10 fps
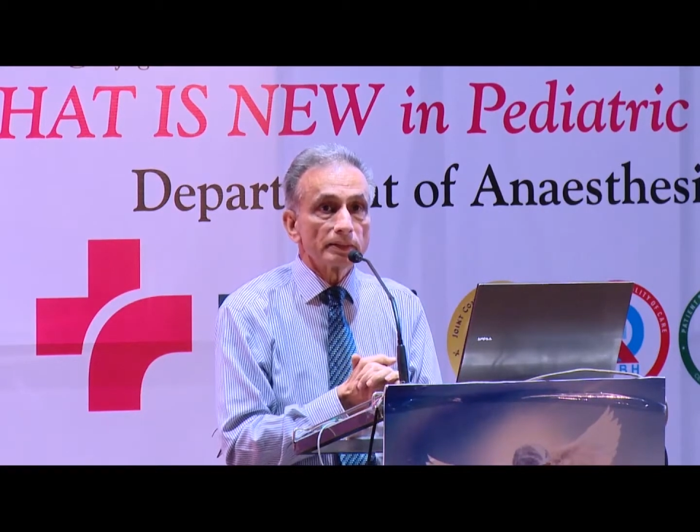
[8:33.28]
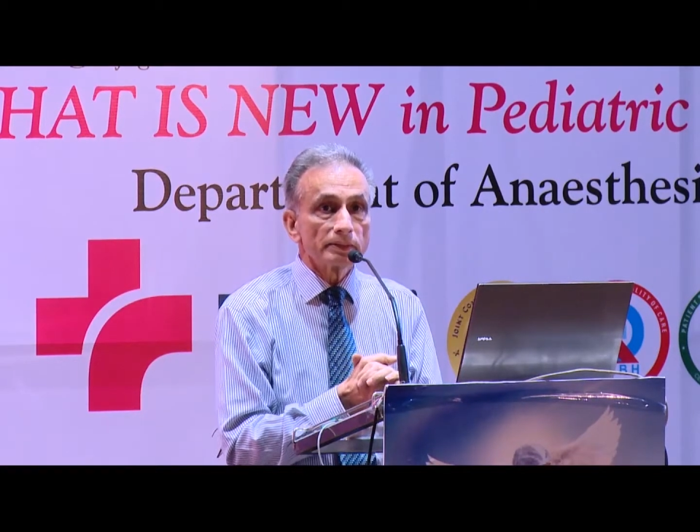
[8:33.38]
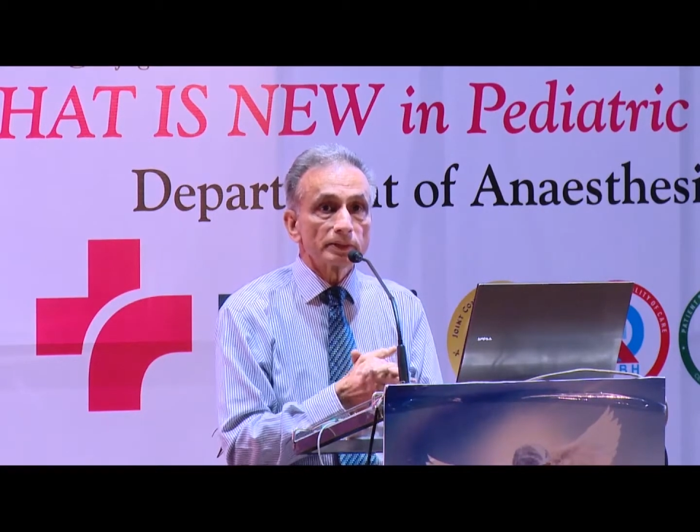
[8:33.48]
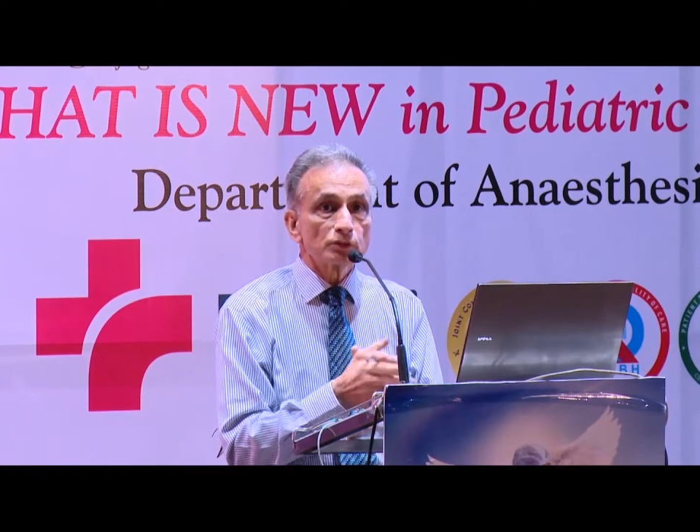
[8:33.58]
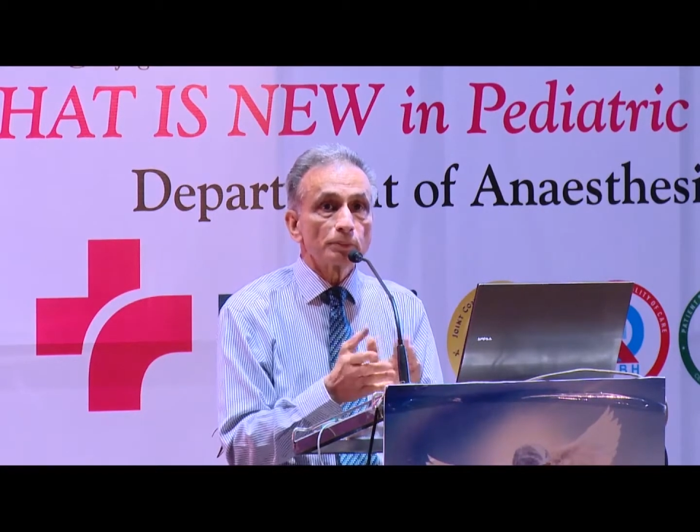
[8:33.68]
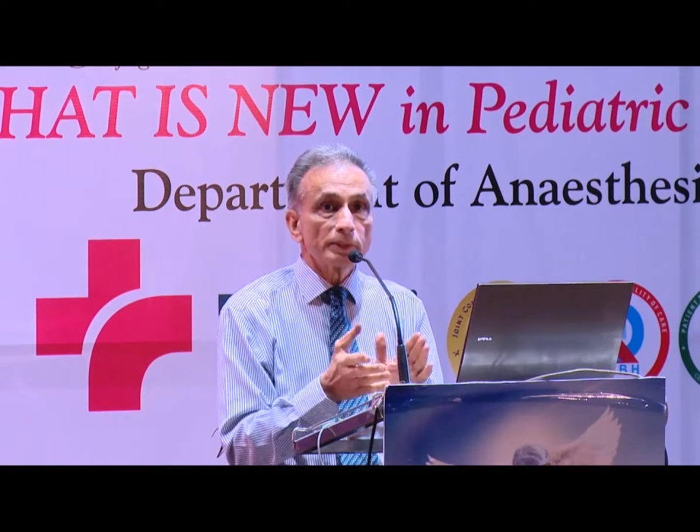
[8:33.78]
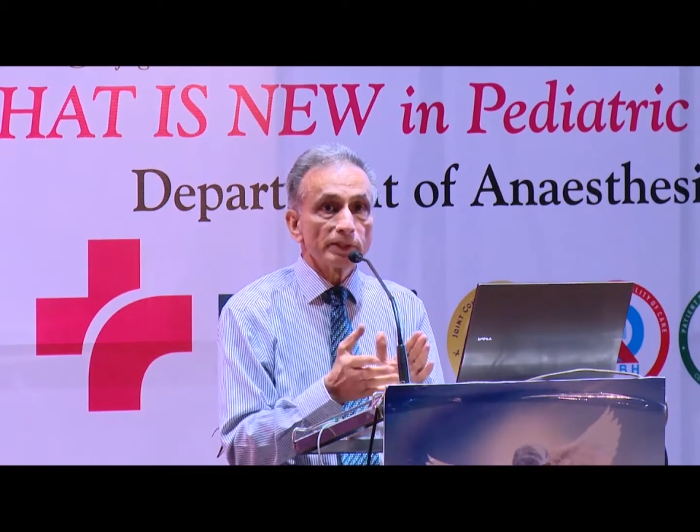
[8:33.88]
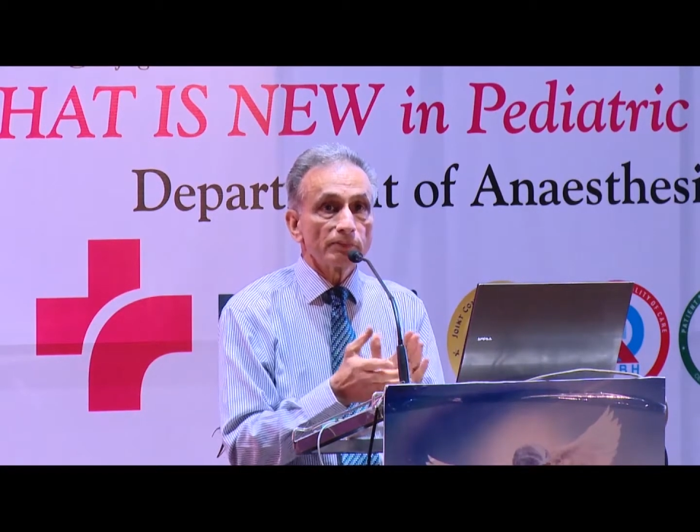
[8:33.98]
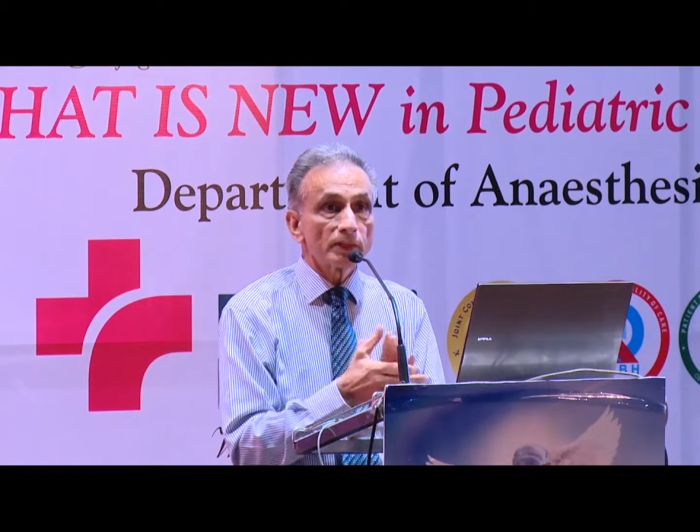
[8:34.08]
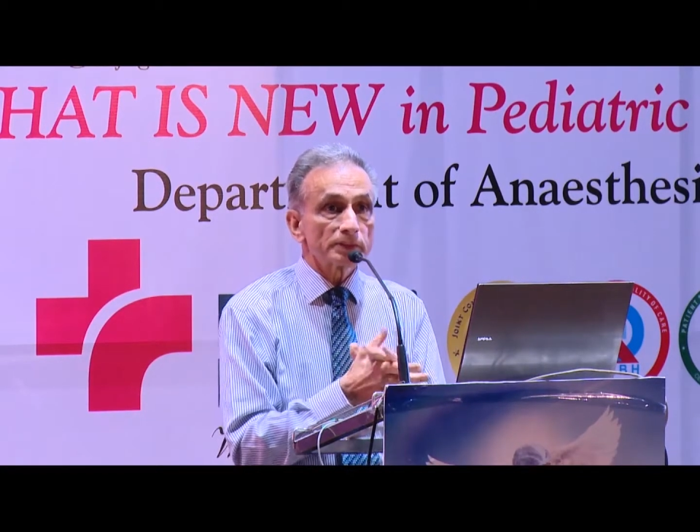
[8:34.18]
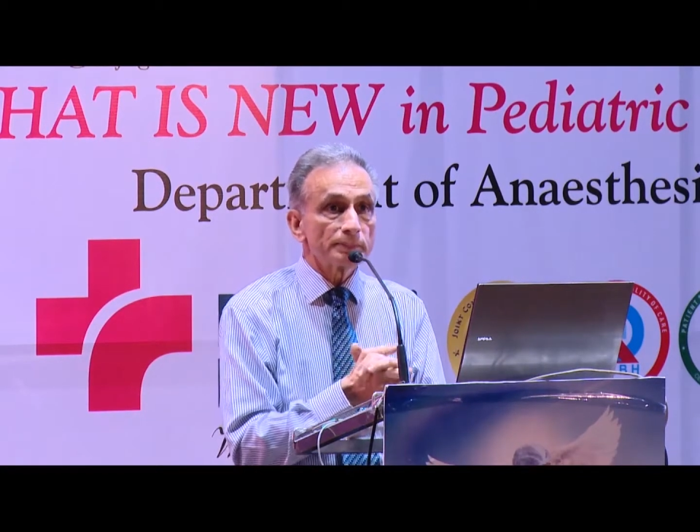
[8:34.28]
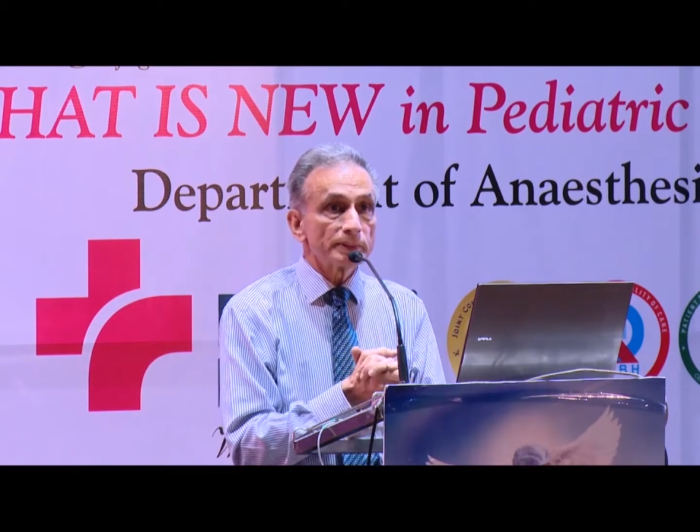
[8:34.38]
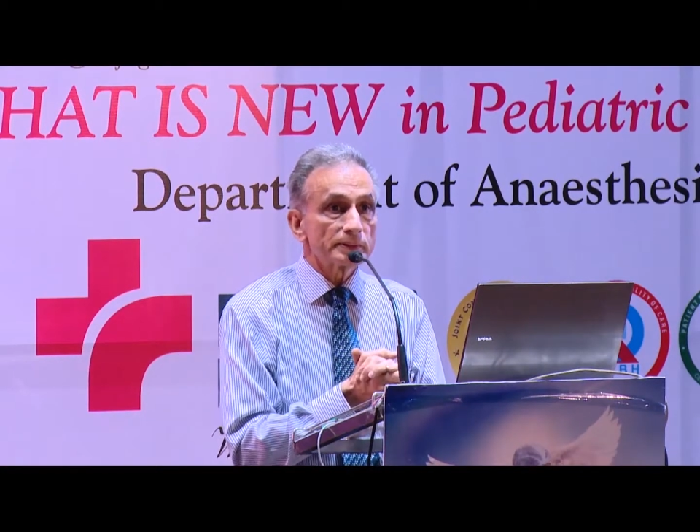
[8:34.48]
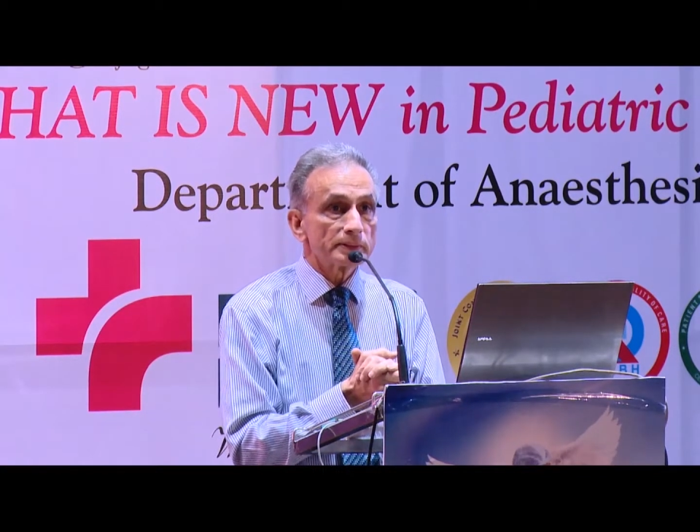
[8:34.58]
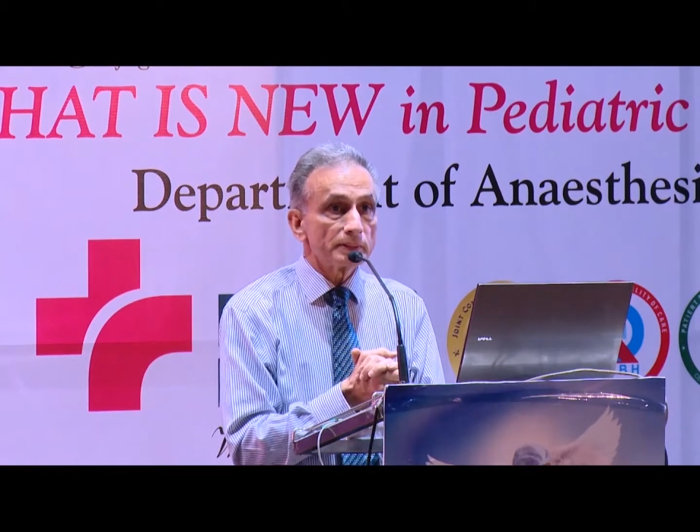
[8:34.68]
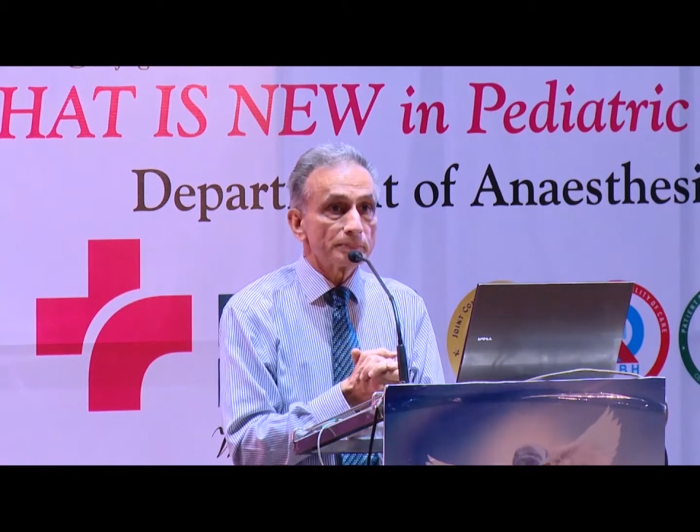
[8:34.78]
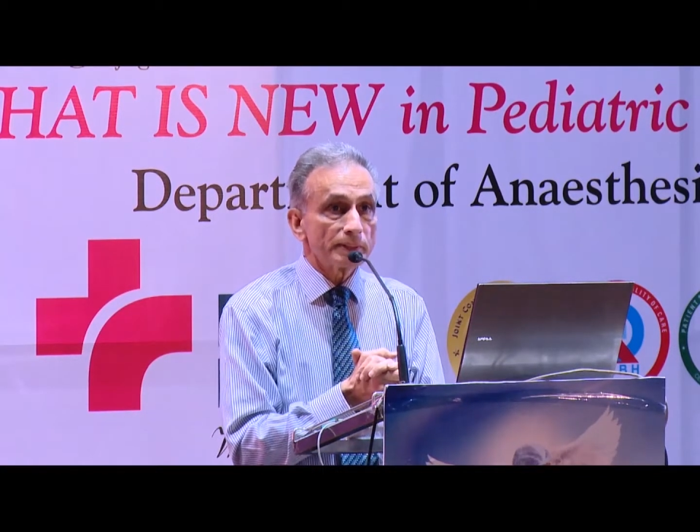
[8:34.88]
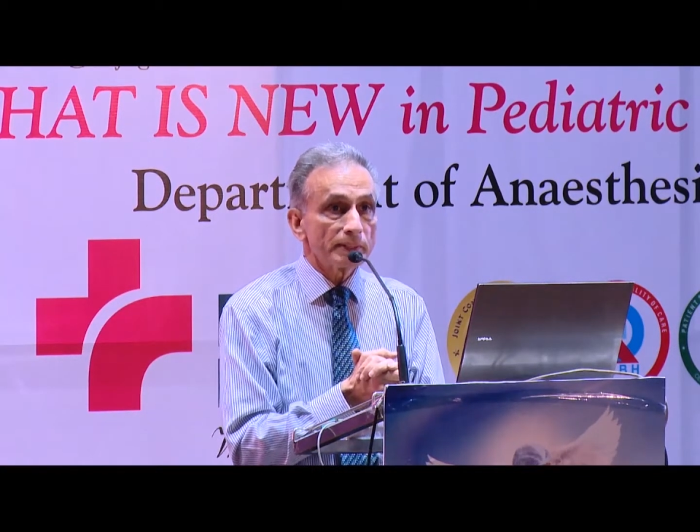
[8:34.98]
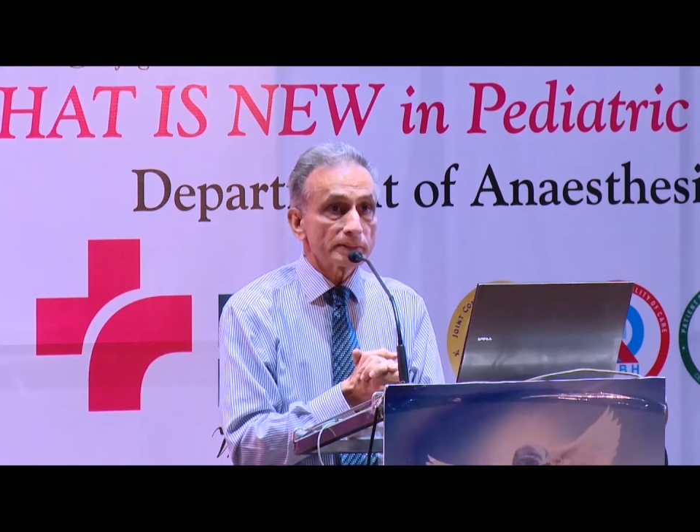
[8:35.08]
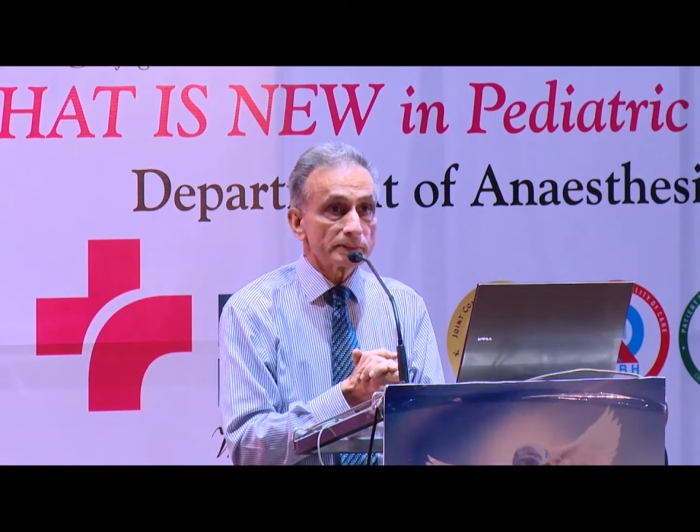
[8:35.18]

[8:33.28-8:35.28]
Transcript: there's so many advancements in pediatric